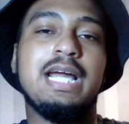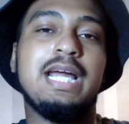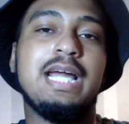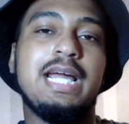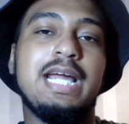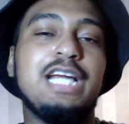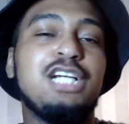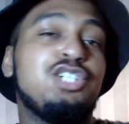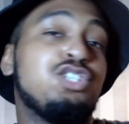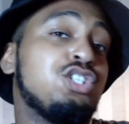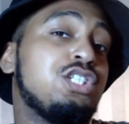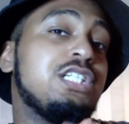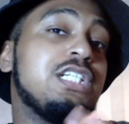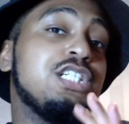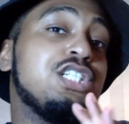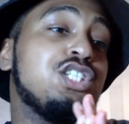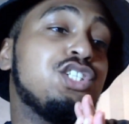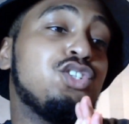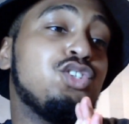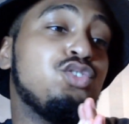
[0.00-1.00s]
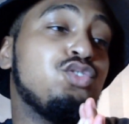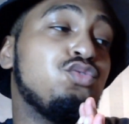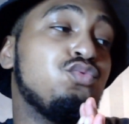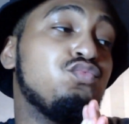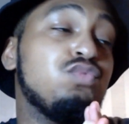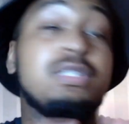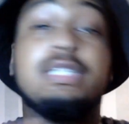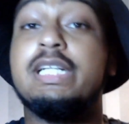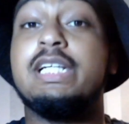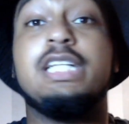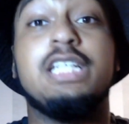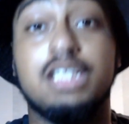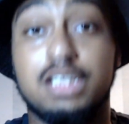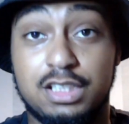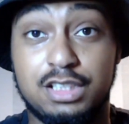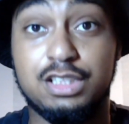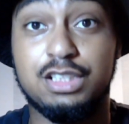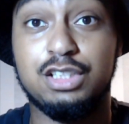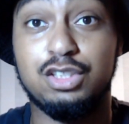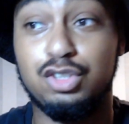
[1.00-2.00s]
it just is
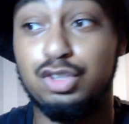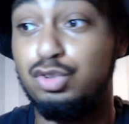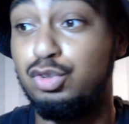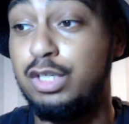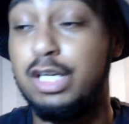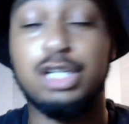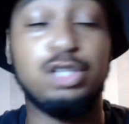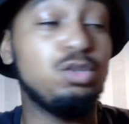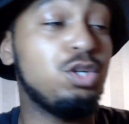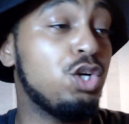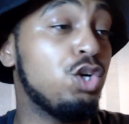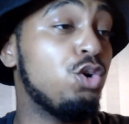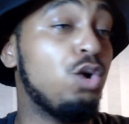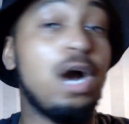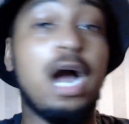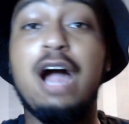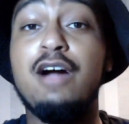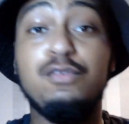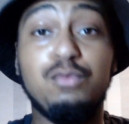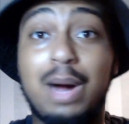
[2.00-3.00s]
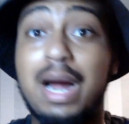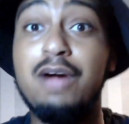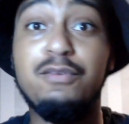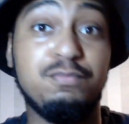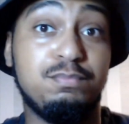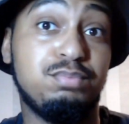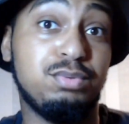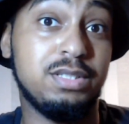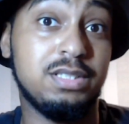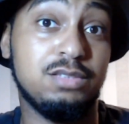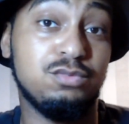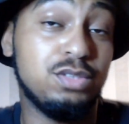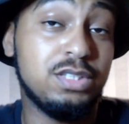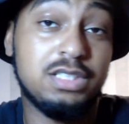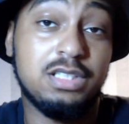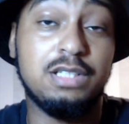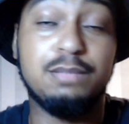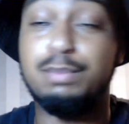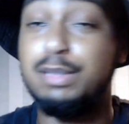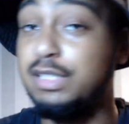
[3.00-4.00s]
ridiculous. Okay, you can go. I've
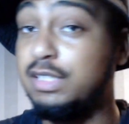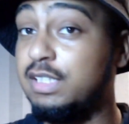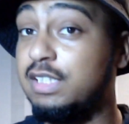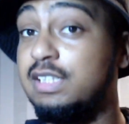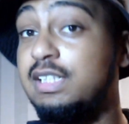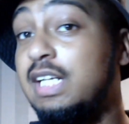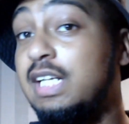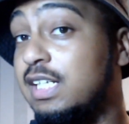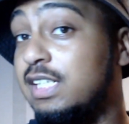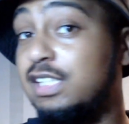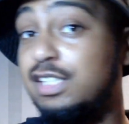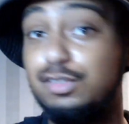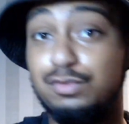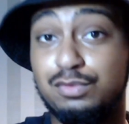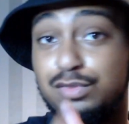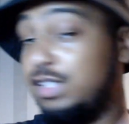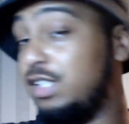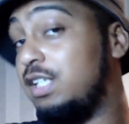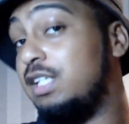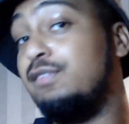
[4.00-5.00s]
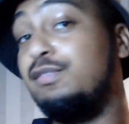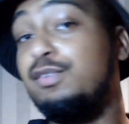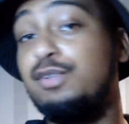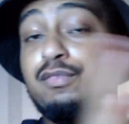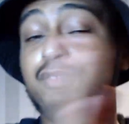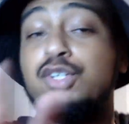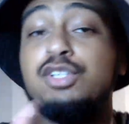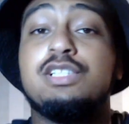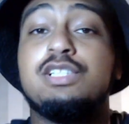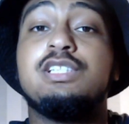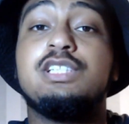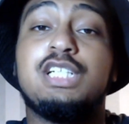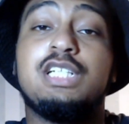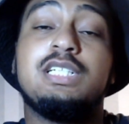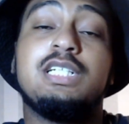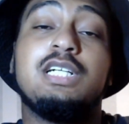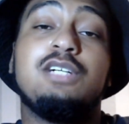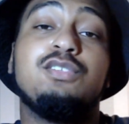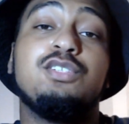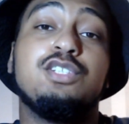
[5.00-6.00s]
recently been to the States. You've seen them. If you have not checked
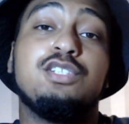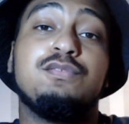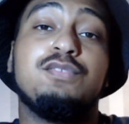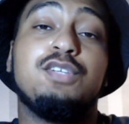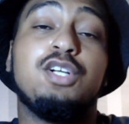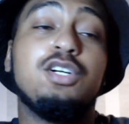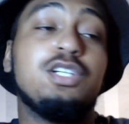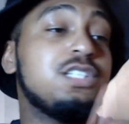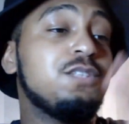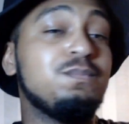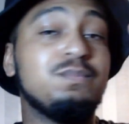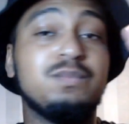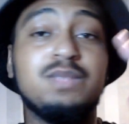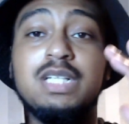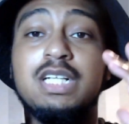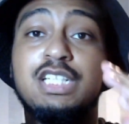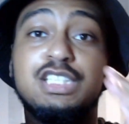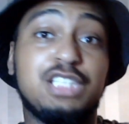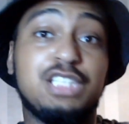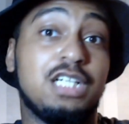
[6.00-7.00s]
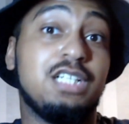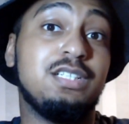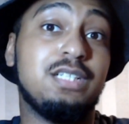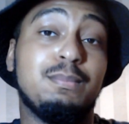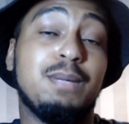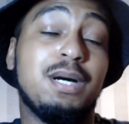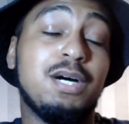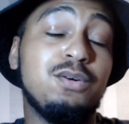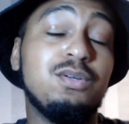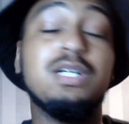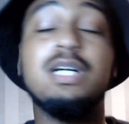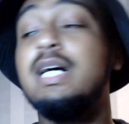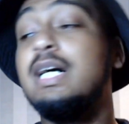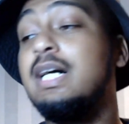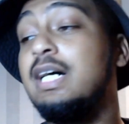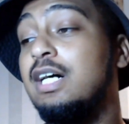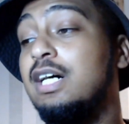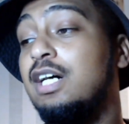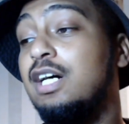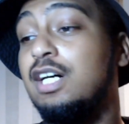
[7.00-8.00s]
out those vlogs, check out.
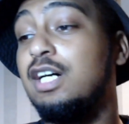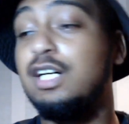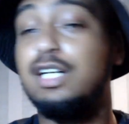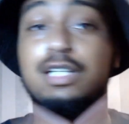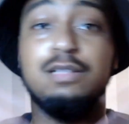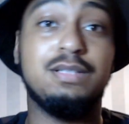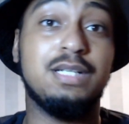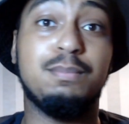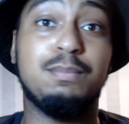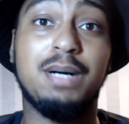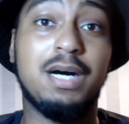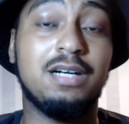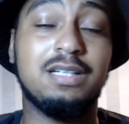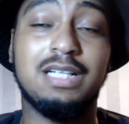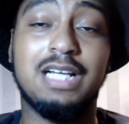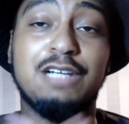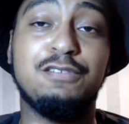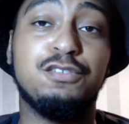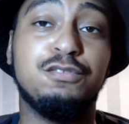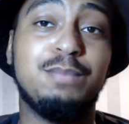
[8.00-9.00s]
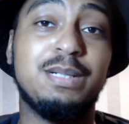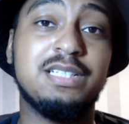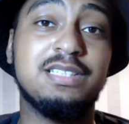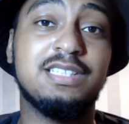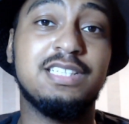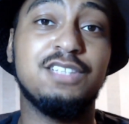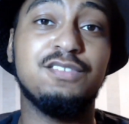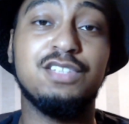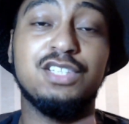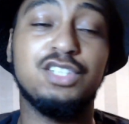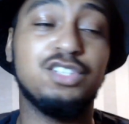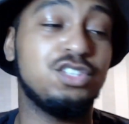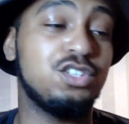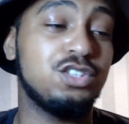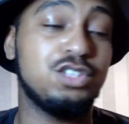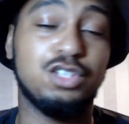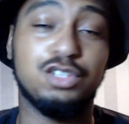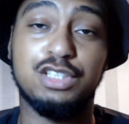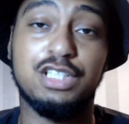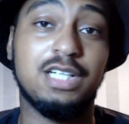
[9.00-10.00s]
They're part of the Life of Ben series,
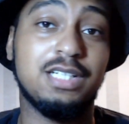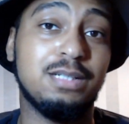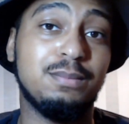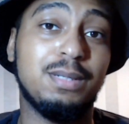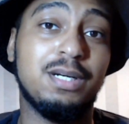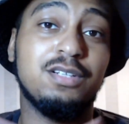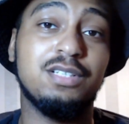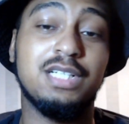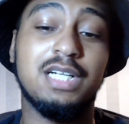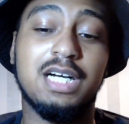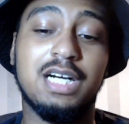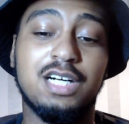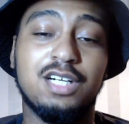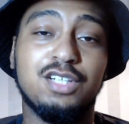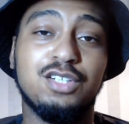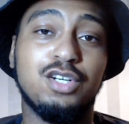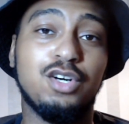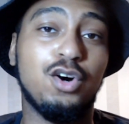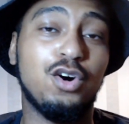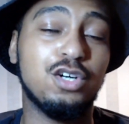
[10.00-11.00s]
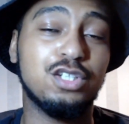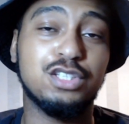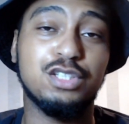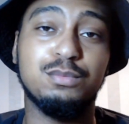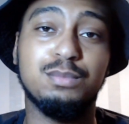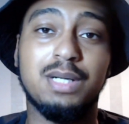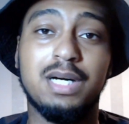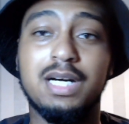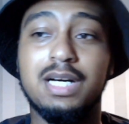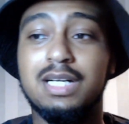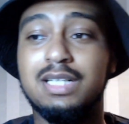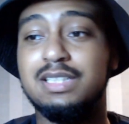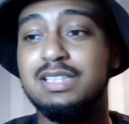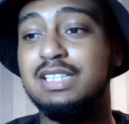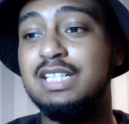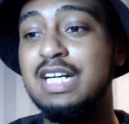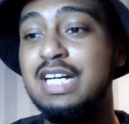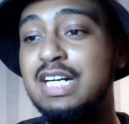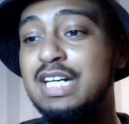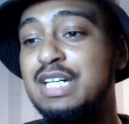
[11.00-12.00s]
so check them out. They are awesome, and
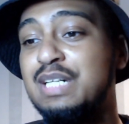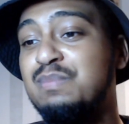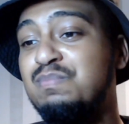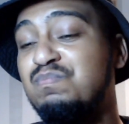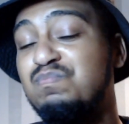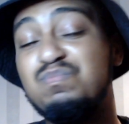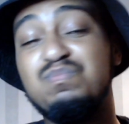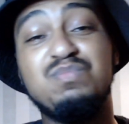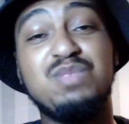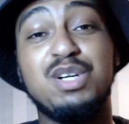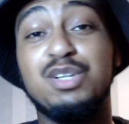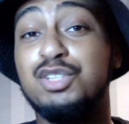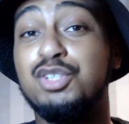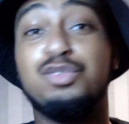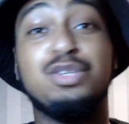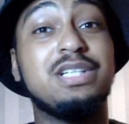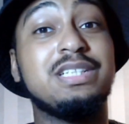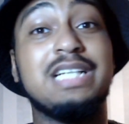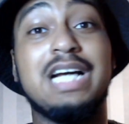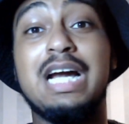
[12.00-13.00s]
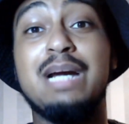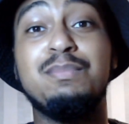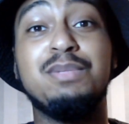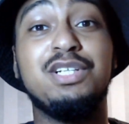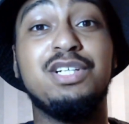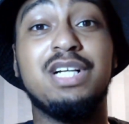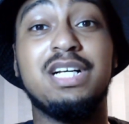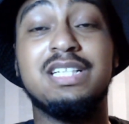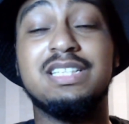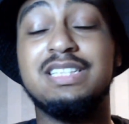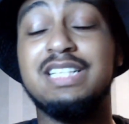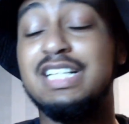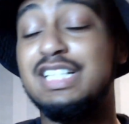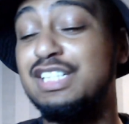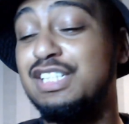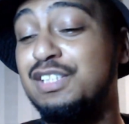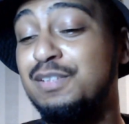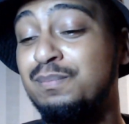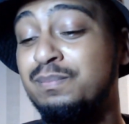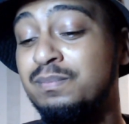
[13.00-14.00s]
it was a great time in the United
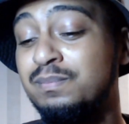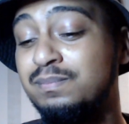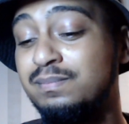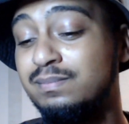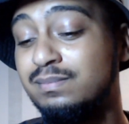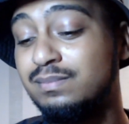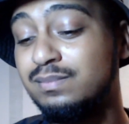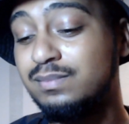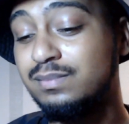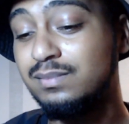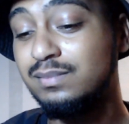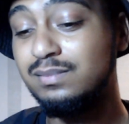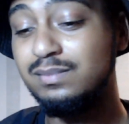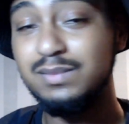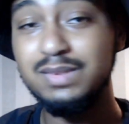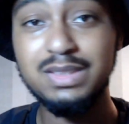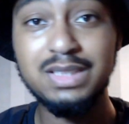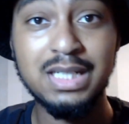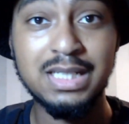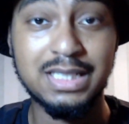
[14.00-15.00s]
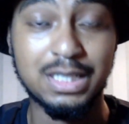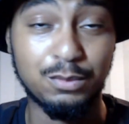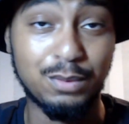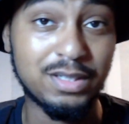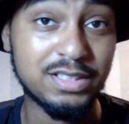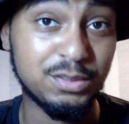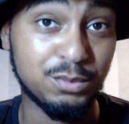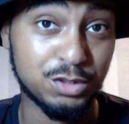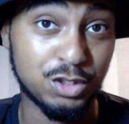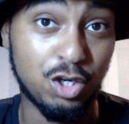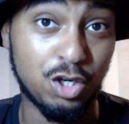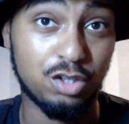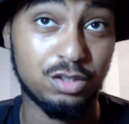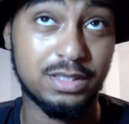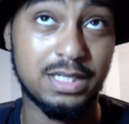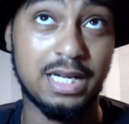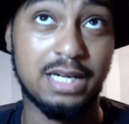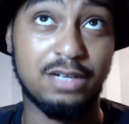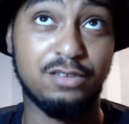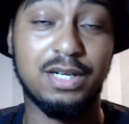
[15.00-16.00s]
States. Now, whilst it was hot
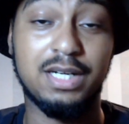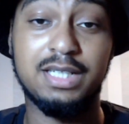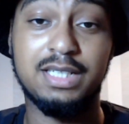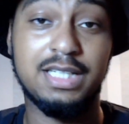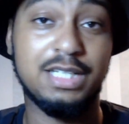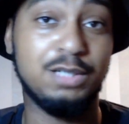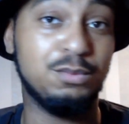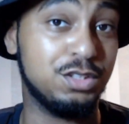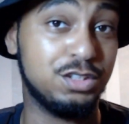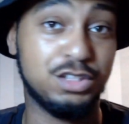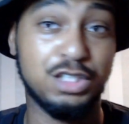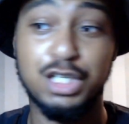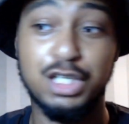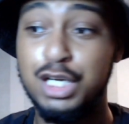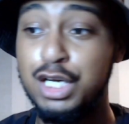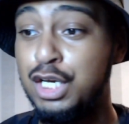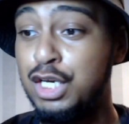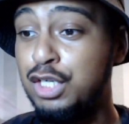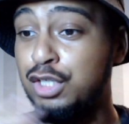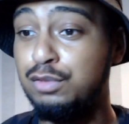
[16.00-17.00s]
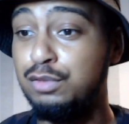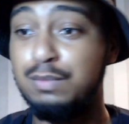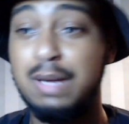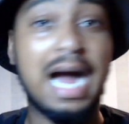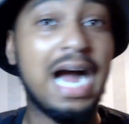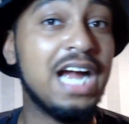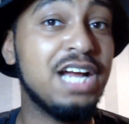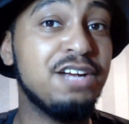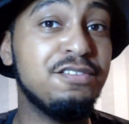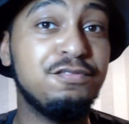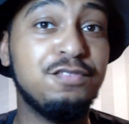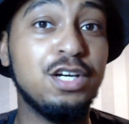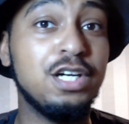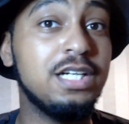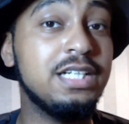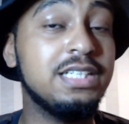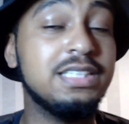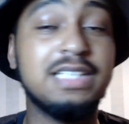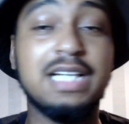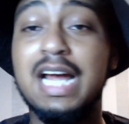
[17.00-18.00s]
there, right, it was high
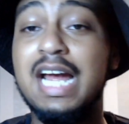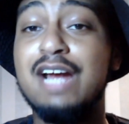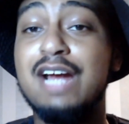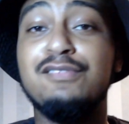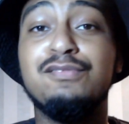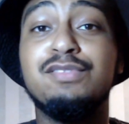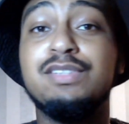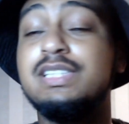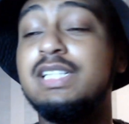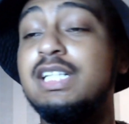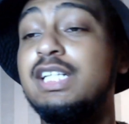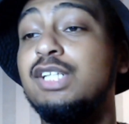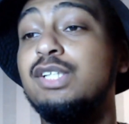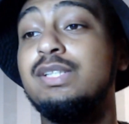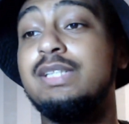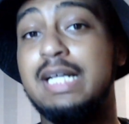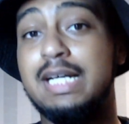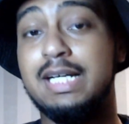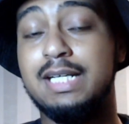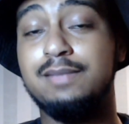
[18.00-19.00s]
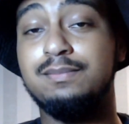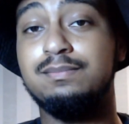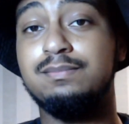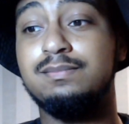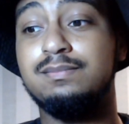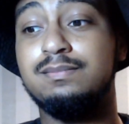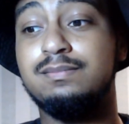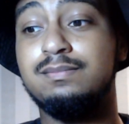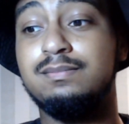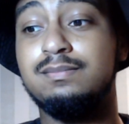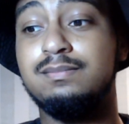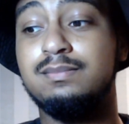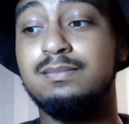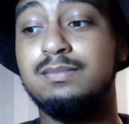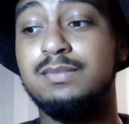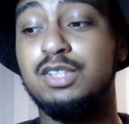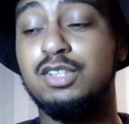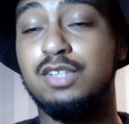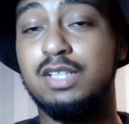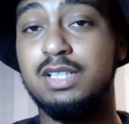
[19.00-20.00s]
30s every single day.
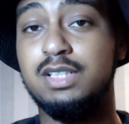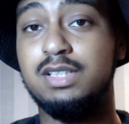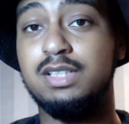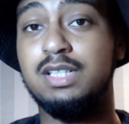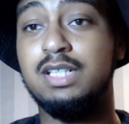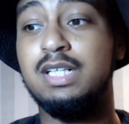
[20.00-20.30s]
All right.